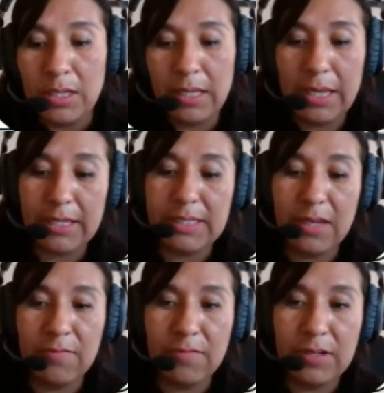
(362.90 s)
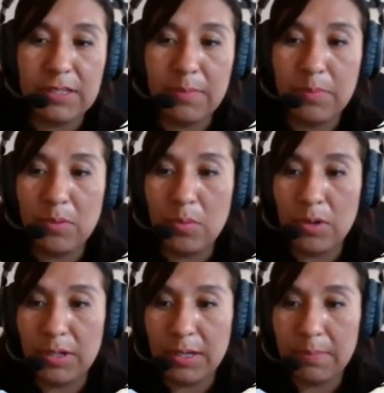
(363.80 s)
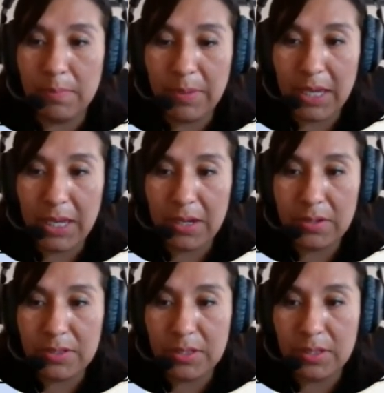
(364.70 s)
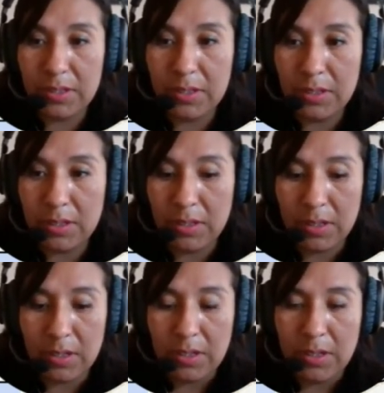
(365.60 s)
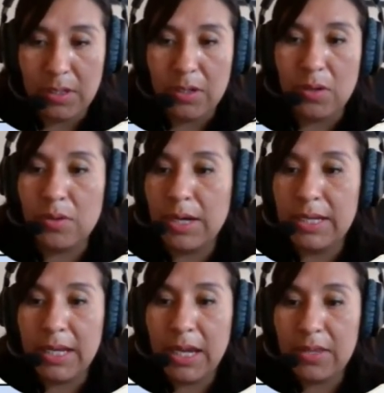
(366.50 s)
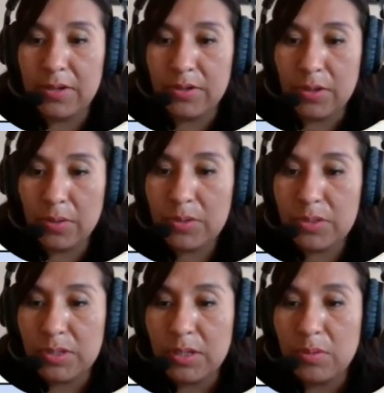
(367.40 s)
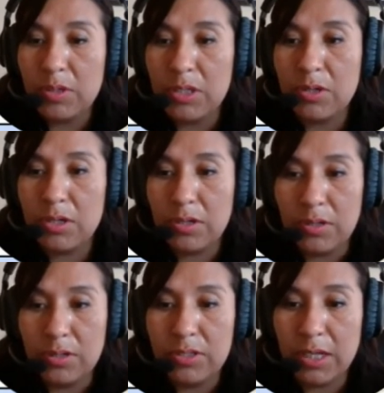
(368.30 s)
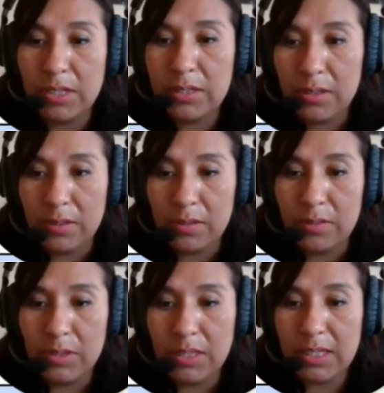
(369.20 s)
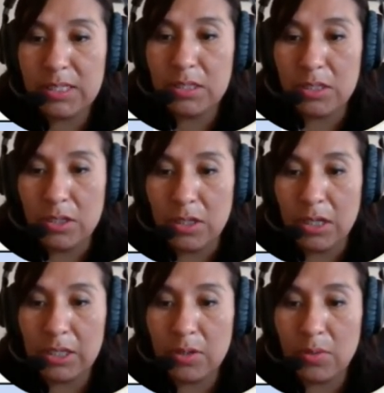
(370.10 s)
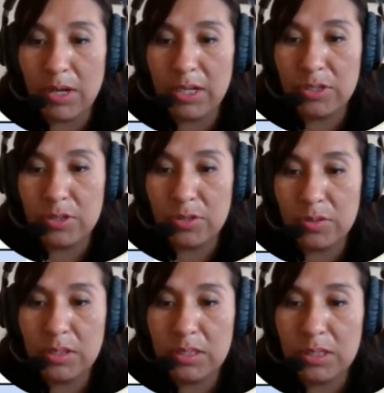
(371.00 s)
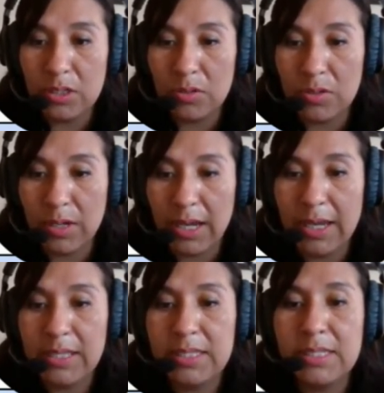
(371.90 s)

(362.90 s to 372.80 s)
like say, for example, work in pairs or any other notes. When you're done with this and you're ready to do it, you click